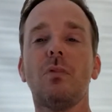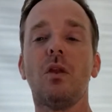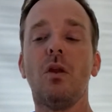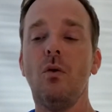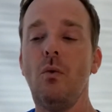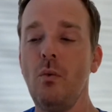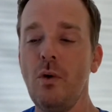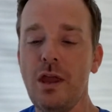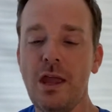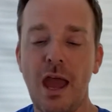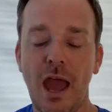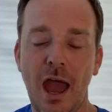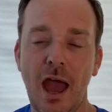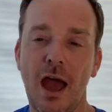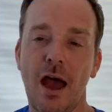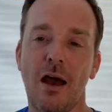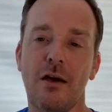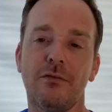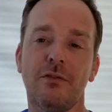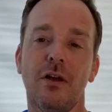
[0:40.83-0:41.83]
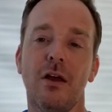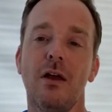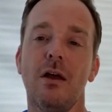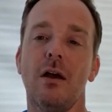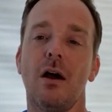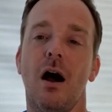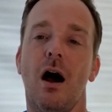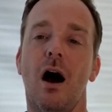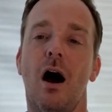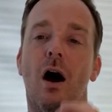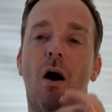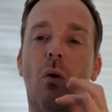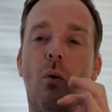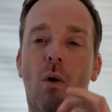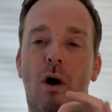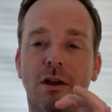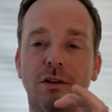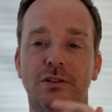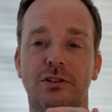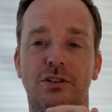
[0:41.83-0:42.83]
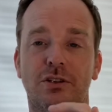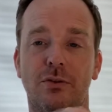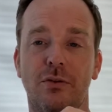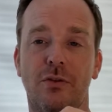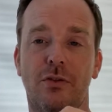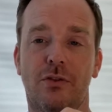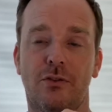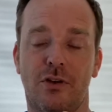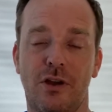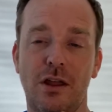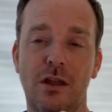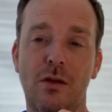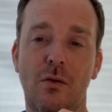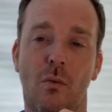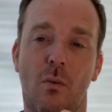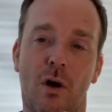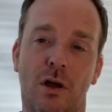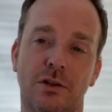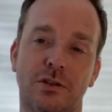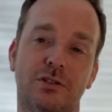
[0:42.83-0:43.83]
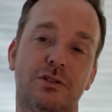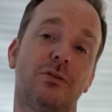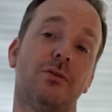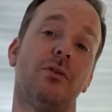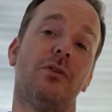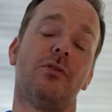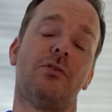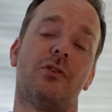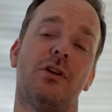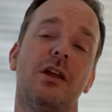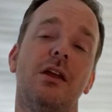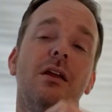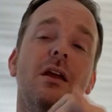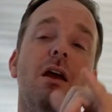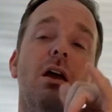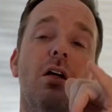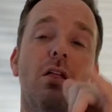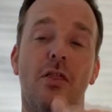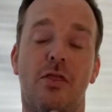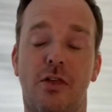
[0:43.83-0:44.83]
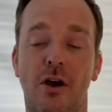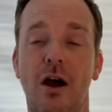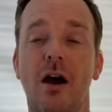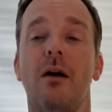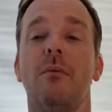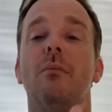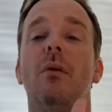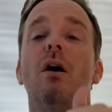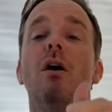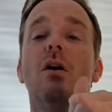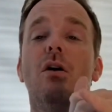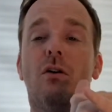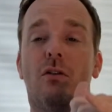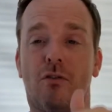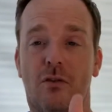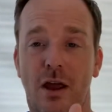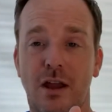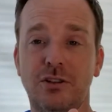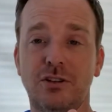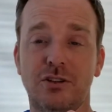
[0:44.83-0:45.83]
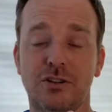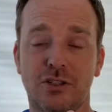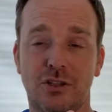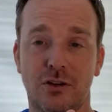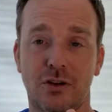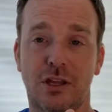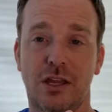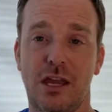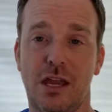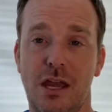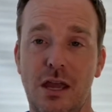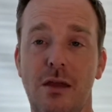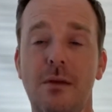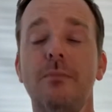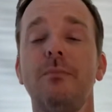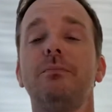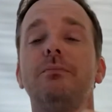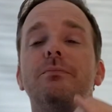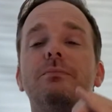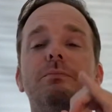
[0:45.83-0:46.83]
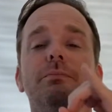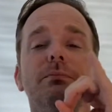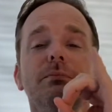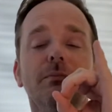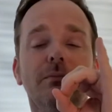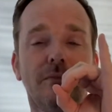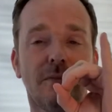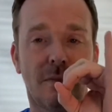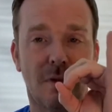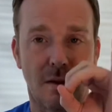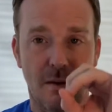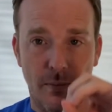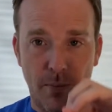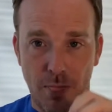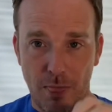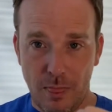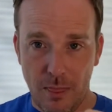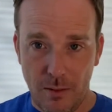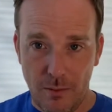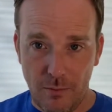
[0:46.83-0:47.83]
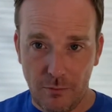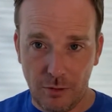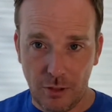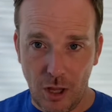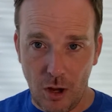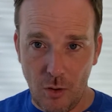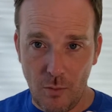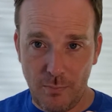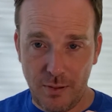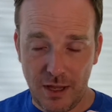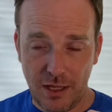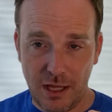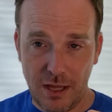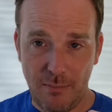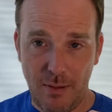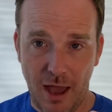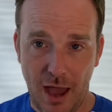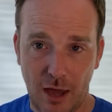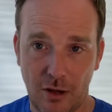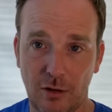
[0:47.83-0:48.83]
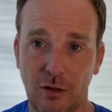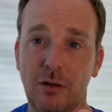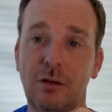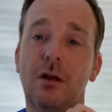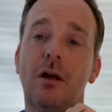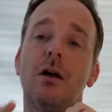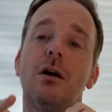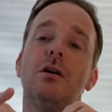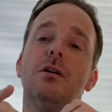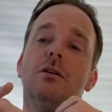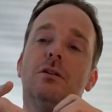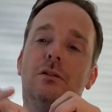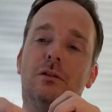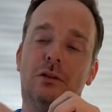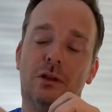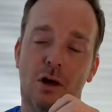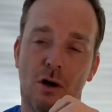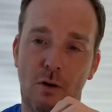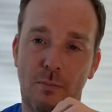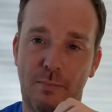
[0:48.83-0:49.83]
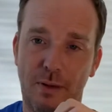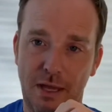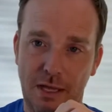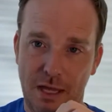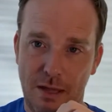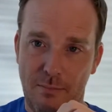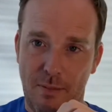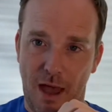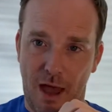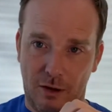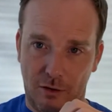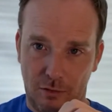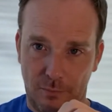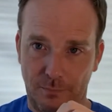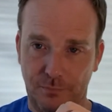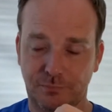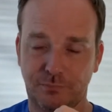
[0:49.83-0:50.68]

we have uh, one, two, three, one, two, three. Thumb, register key, low pinky paddle, low pinky paddle.